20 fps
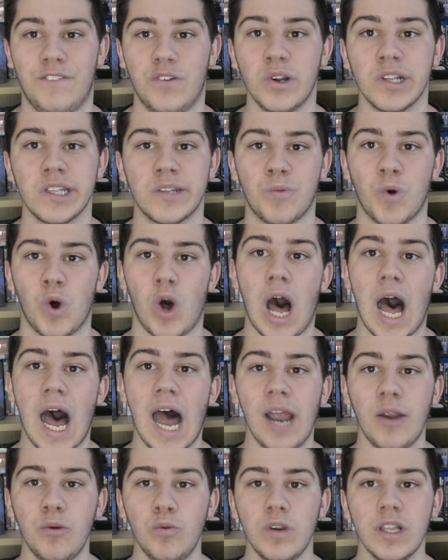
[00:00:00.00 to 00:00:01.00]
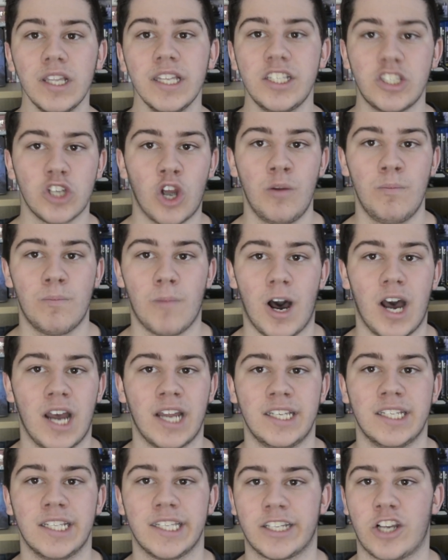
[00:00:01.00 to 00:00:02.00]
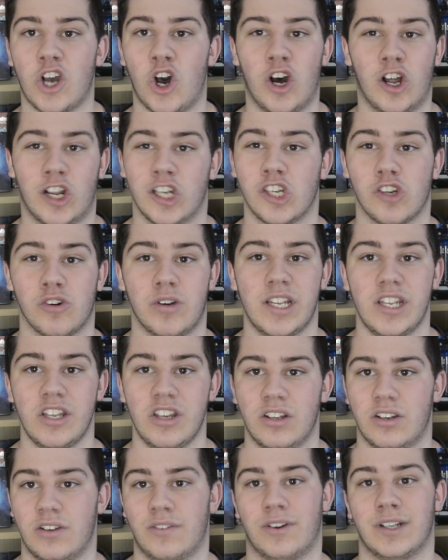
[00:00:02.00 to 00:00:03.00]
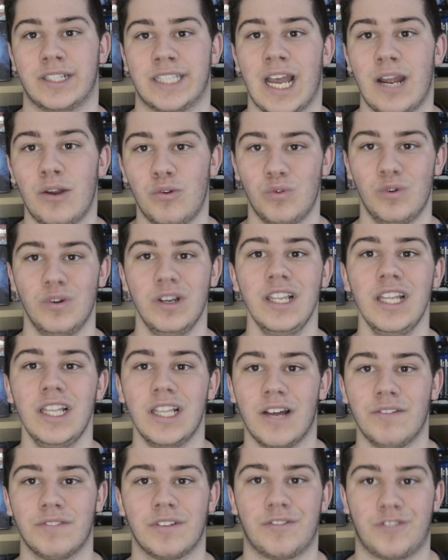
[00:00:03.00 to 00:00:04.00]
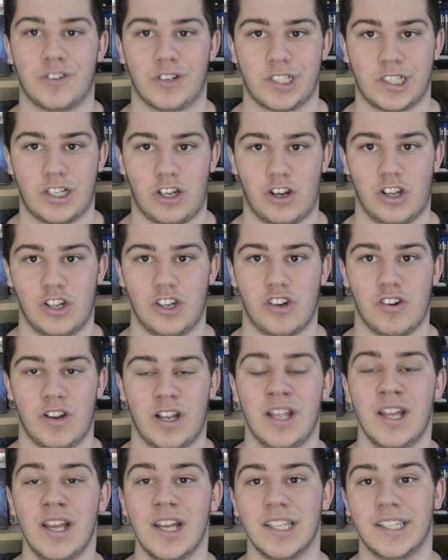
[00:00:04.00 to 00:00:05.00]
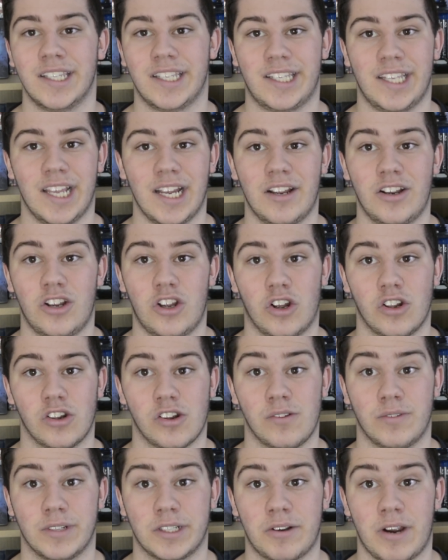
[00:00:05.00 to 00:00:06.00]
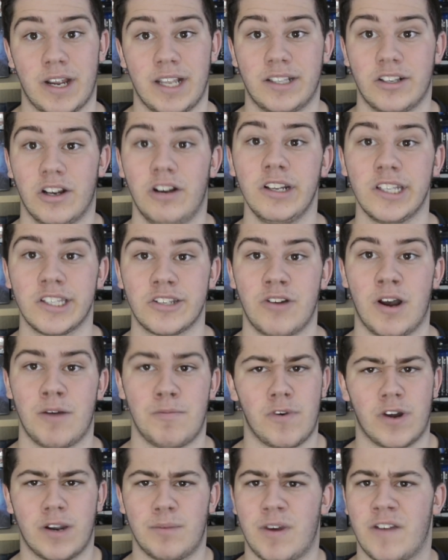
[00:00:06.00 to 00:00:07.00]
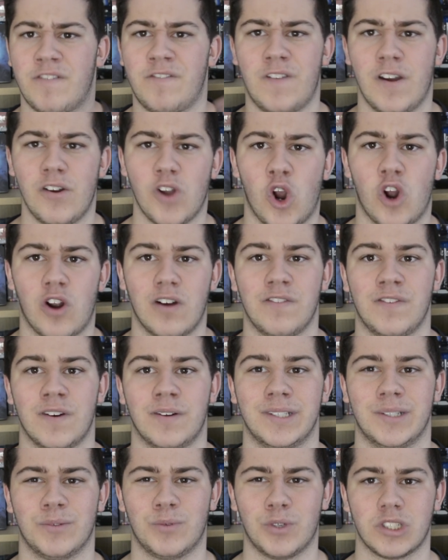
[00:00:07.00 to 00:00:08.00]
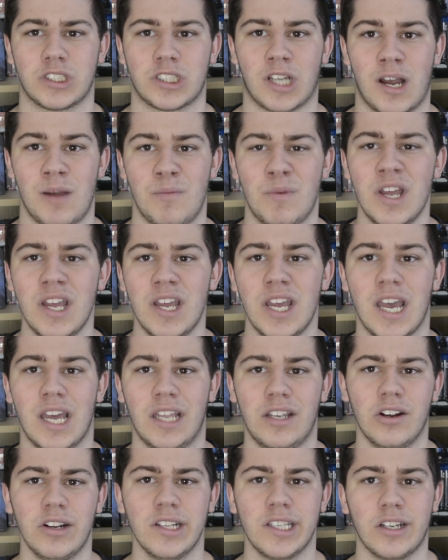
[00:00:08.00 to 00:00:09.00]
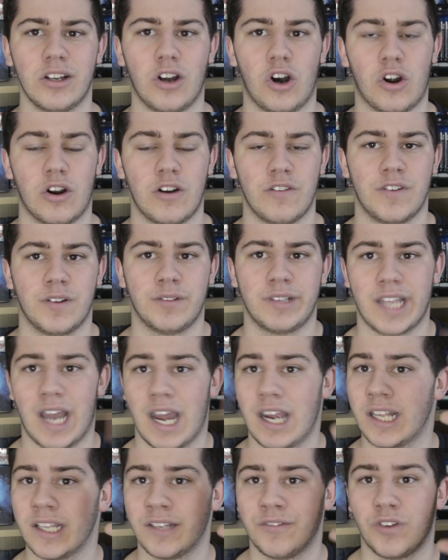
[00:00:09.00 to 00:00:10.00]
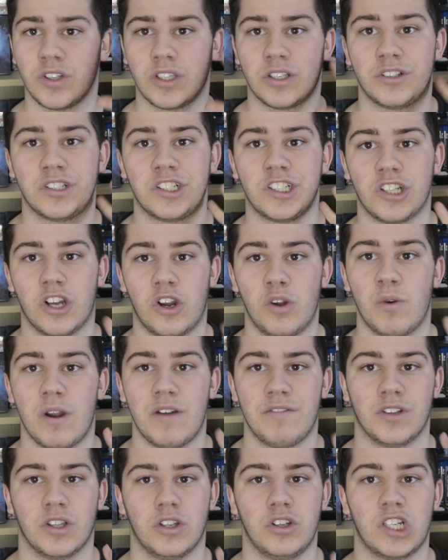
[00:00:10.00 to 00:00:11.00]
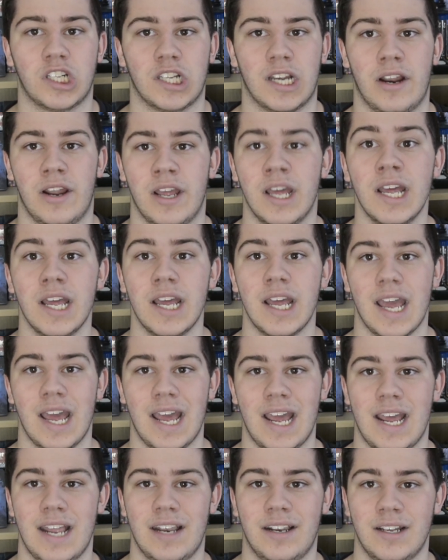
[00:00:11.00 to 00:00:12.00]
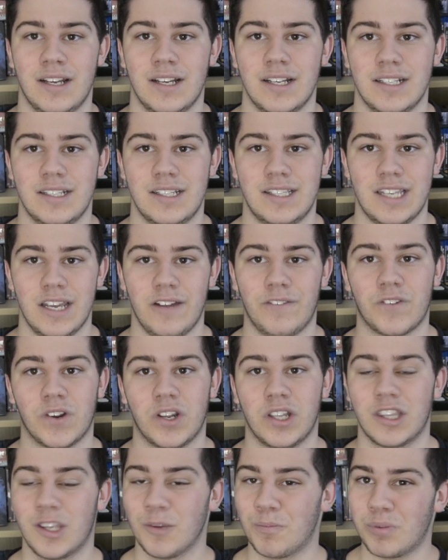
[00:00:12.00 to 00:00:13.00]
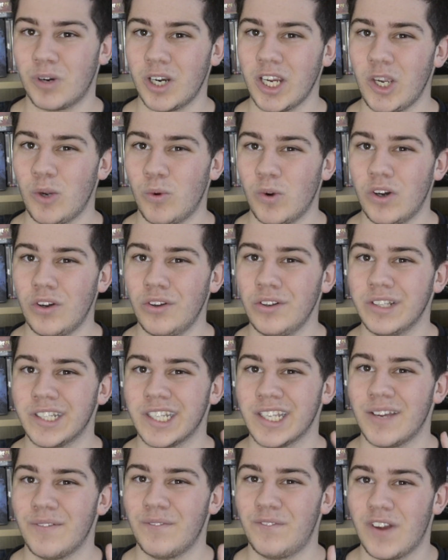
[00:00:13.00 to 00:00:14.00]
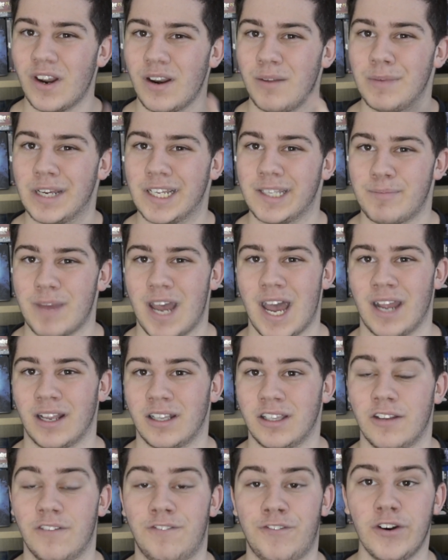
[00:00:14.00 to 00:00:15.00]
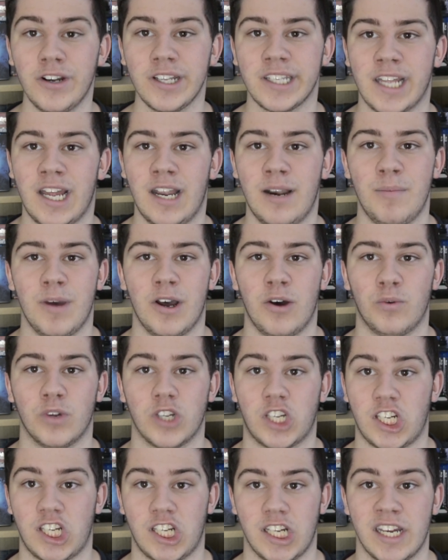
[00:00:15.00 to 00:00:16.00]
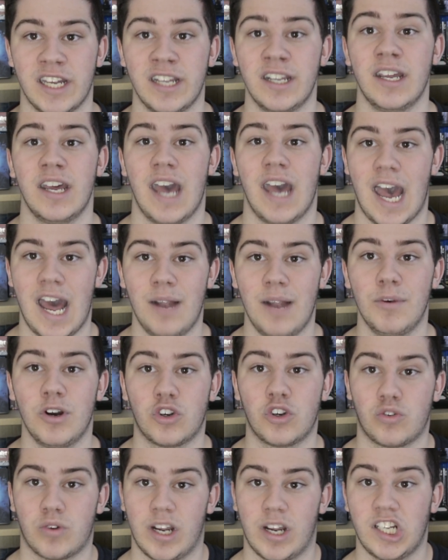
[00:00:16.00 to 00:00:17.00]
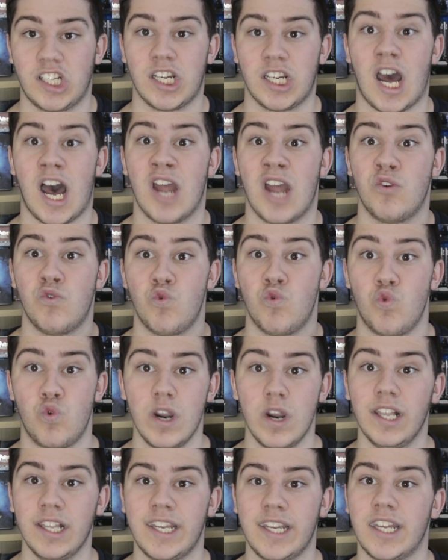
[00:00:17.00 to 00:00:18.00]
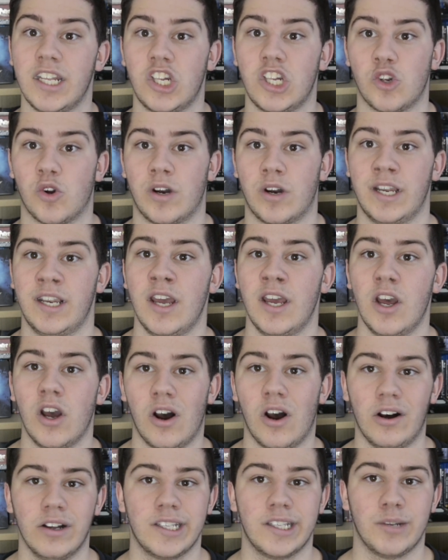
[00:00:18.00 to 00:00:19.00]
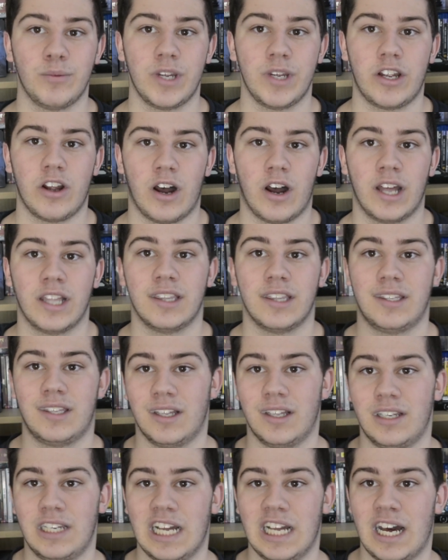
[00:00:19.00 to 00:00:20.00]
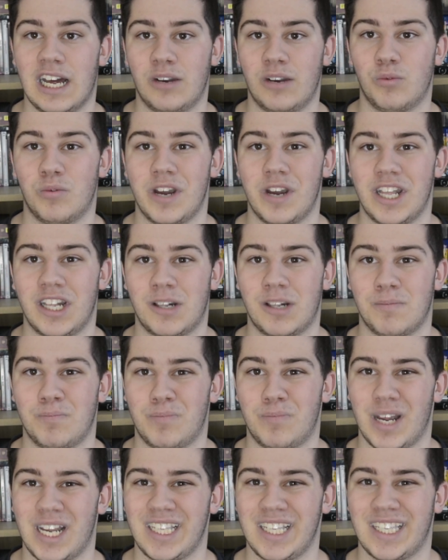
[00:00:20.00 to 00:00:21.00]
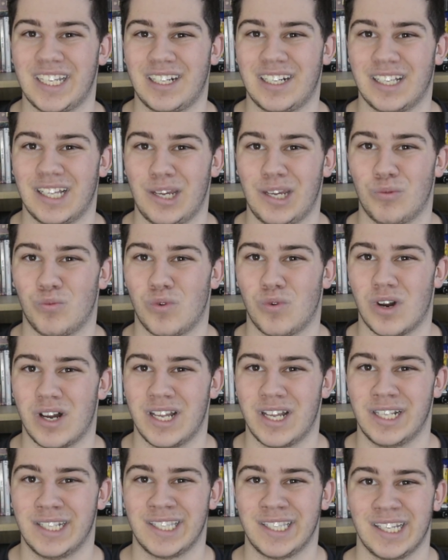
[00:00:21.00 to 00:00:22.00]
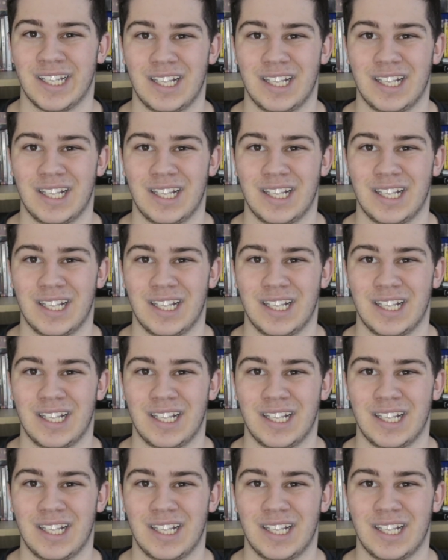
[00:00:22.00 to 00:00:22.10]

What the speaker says: first of all, I really don't mind this Conjuring universe. I really love the first Conjuring. The second Conjuring was great. Those two are one of my favorite horror films of all time. And those are the horror films that I just thought they're so revolutionary and different. The prequels, very mixed bag. The first Annabelle was shit. Annabelle Creation, I really enjoyed. Also, we got The Nun, which basically was